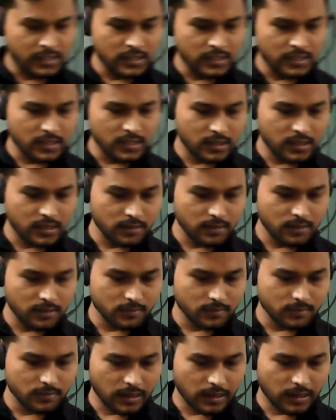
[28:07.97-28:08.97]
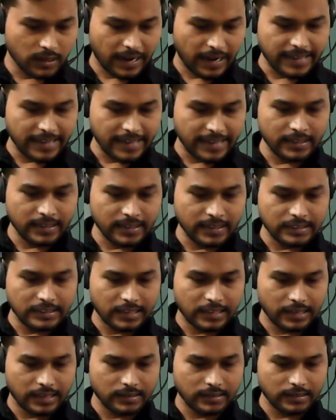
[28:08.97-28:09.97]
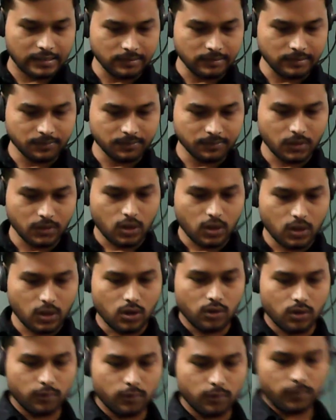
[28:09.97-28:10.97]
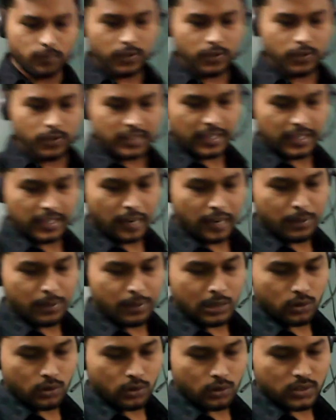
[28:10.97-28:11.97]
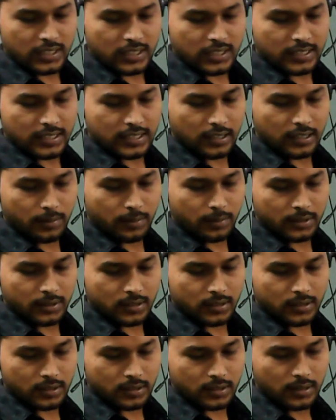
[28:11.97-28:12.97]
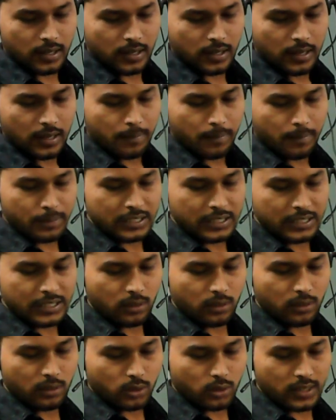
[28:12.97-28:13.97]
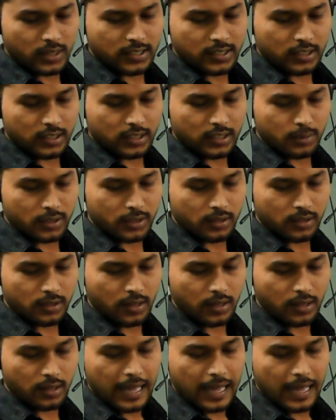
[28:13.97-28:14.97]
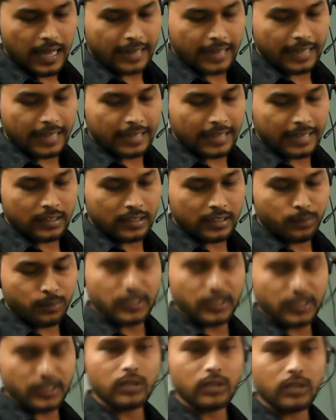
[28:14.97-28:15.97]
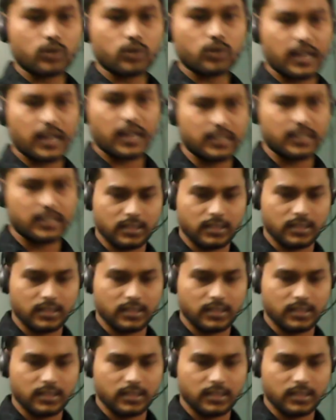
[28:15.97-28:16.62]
a right angle triangle with AB equal to 6 cm, BC equal to 8 cm and angle B equal to 90 degree.